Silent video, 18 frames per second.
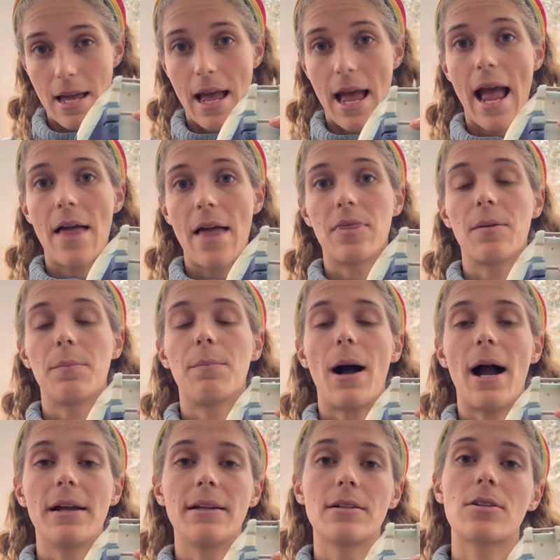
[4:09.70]
and the
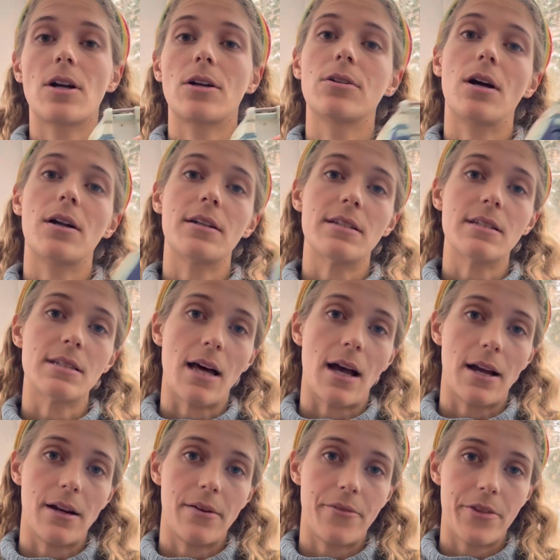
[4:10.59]
bindings are not
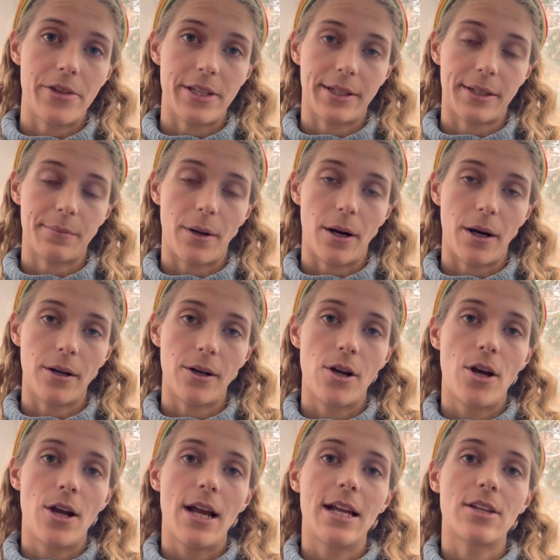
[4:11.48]
designed for the second bar,
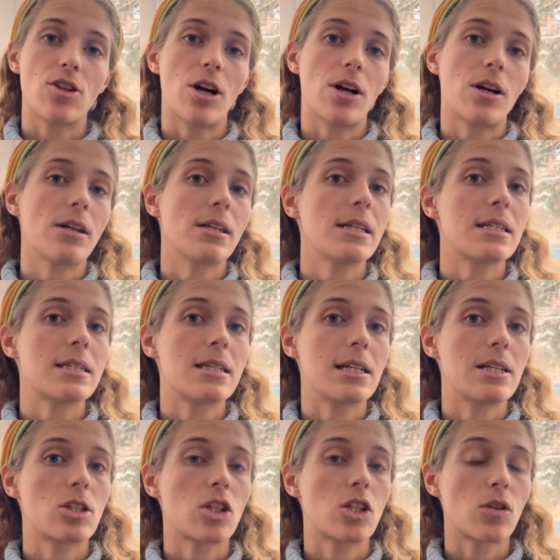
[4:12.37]
it's not going to
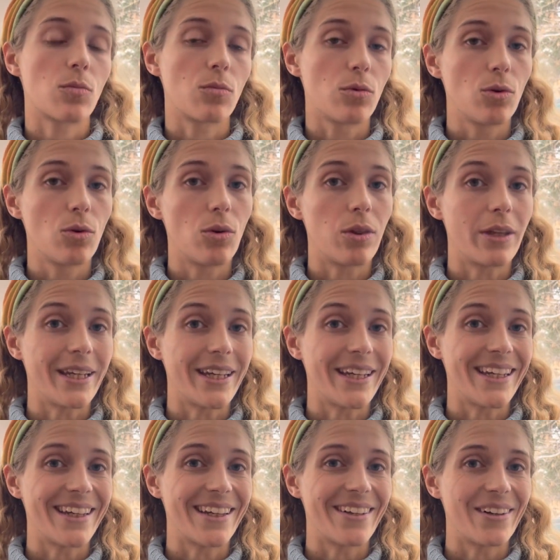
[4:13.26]
sit
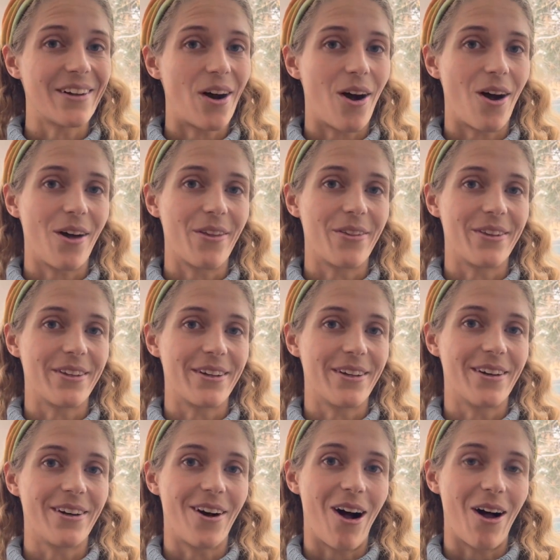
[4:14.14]
smoothly on
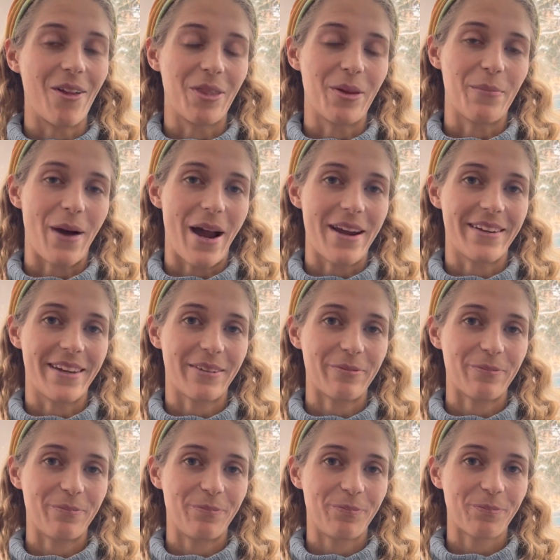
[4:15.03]
the binding.
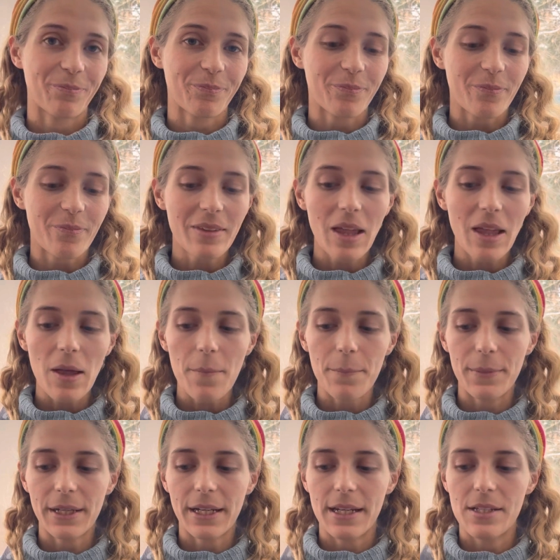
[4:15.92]

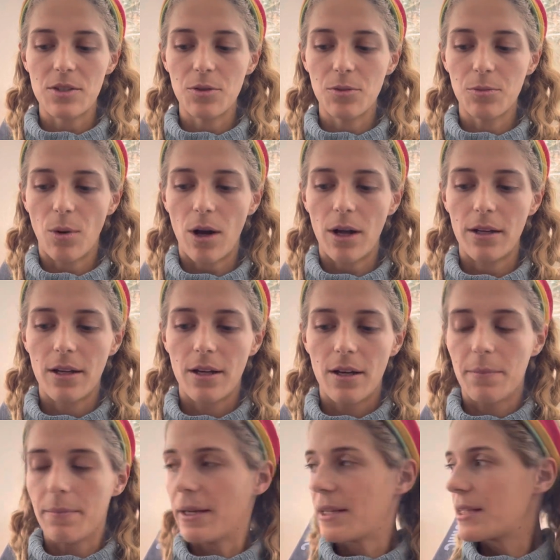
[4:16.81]
Because you want,
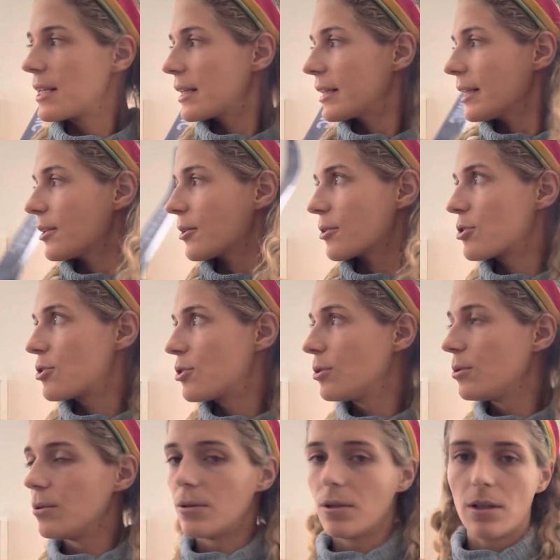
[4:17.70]
basically there's
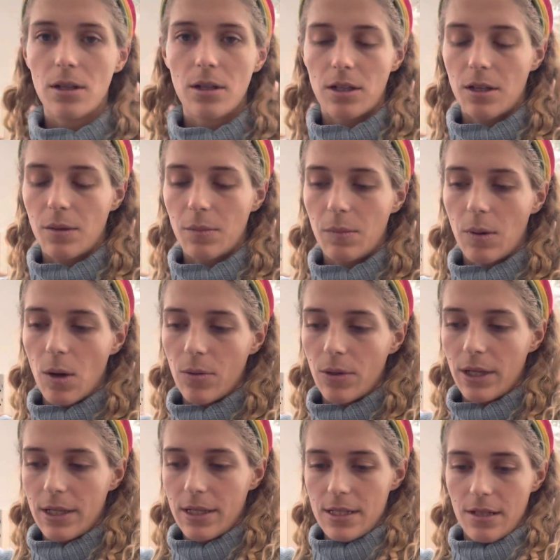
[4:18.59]
2
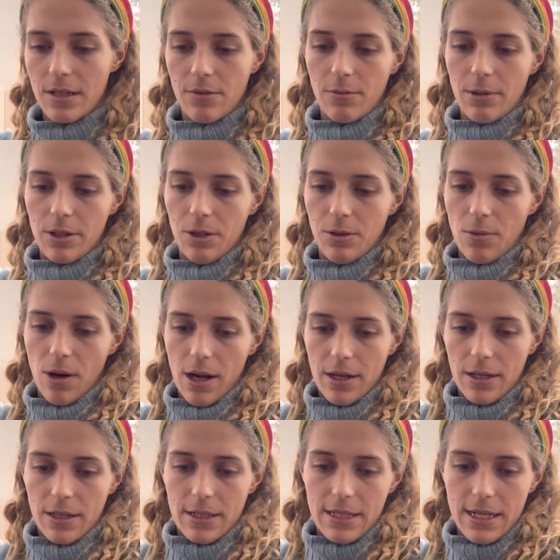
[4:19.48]
components of what you
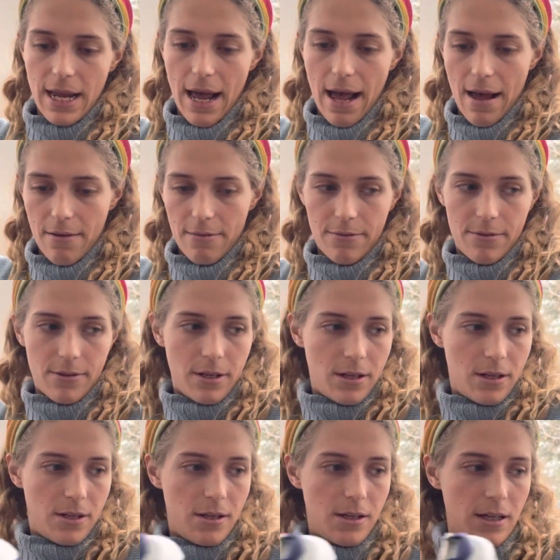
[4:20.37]
want to have
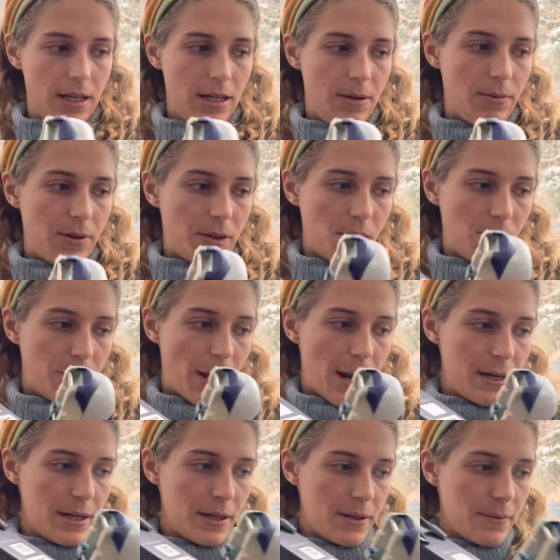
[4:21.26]
with your
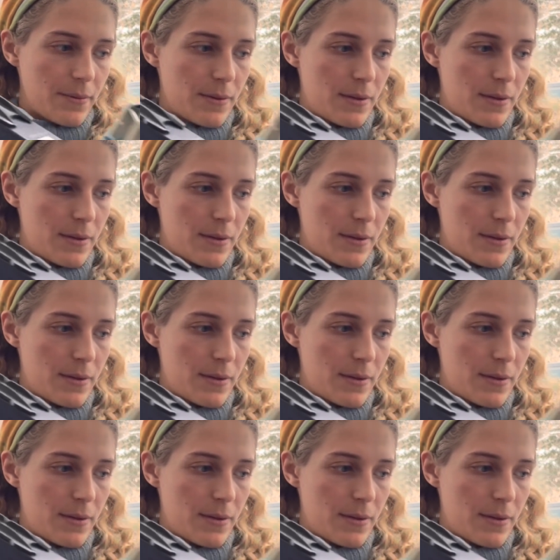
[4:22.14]
binding.